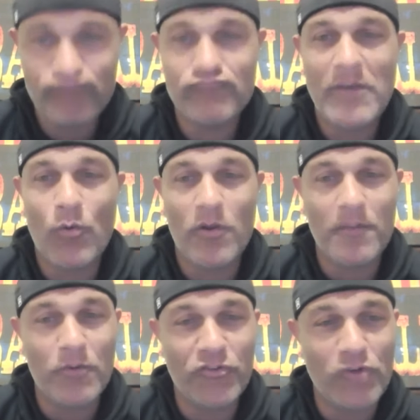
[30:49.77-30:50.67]
and one of the
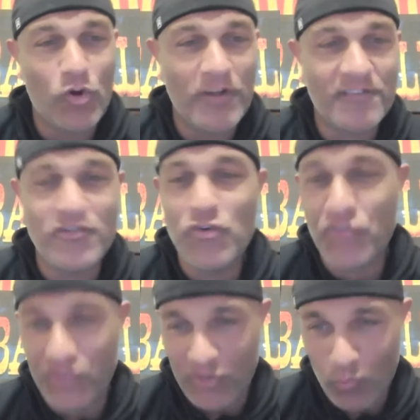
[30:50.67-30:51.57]
most noted
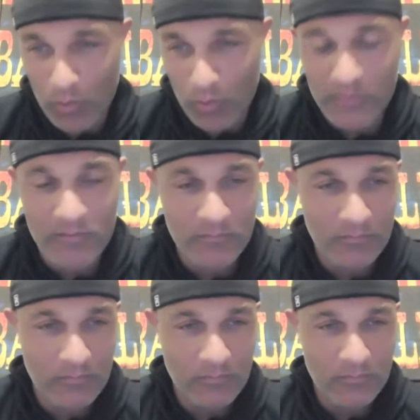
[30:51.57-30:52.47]
institutions in the world.
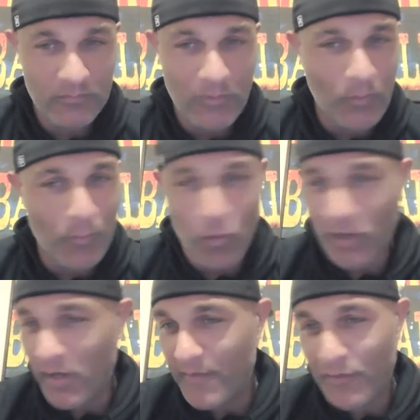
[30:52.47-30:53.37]
And we've been working
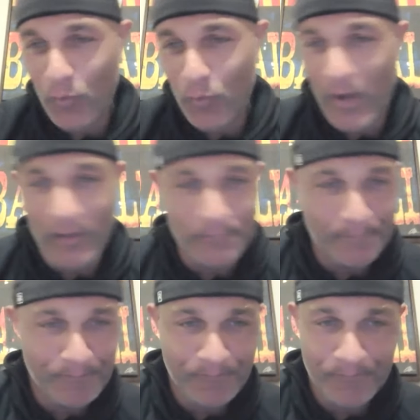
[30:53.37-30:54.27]
on this for a while.
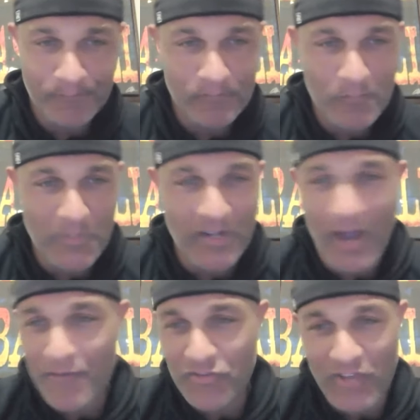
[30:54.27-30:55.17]
I'm in
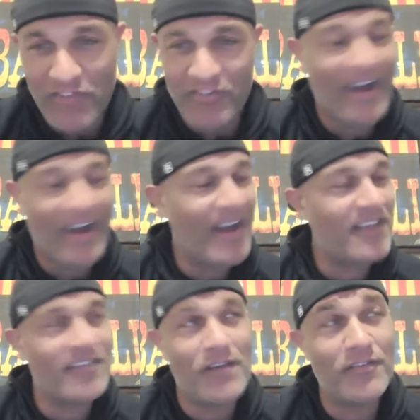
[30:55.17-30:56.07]
conversations at the
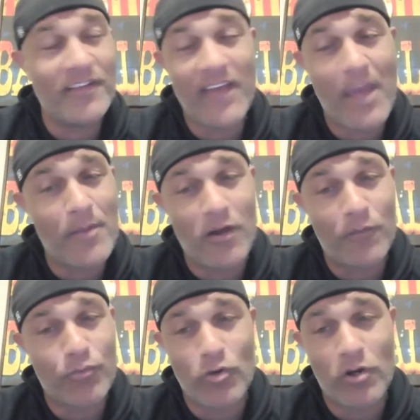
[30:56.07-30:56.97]
highest levels of the game on health
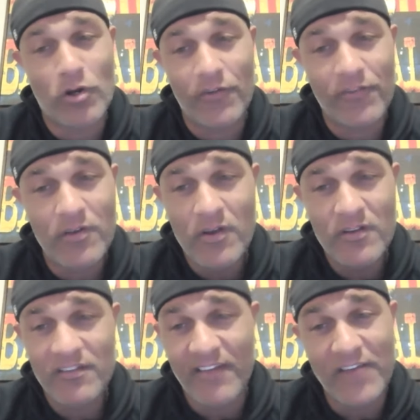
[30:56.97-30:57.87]
protocols,
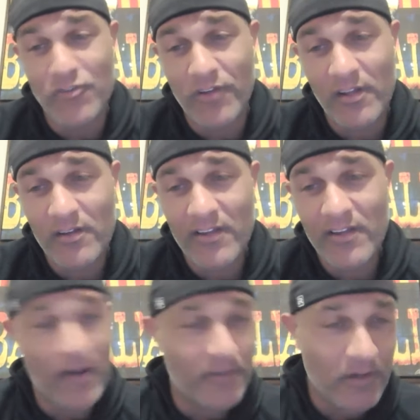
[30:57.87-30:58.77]
scheduling,
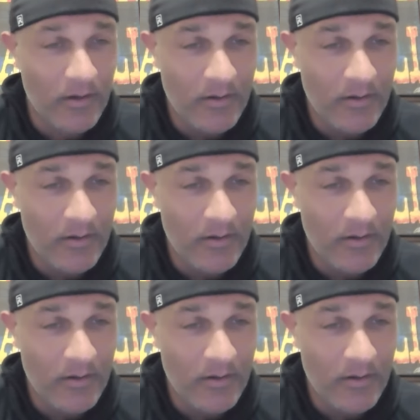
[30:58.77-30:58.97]
calendar.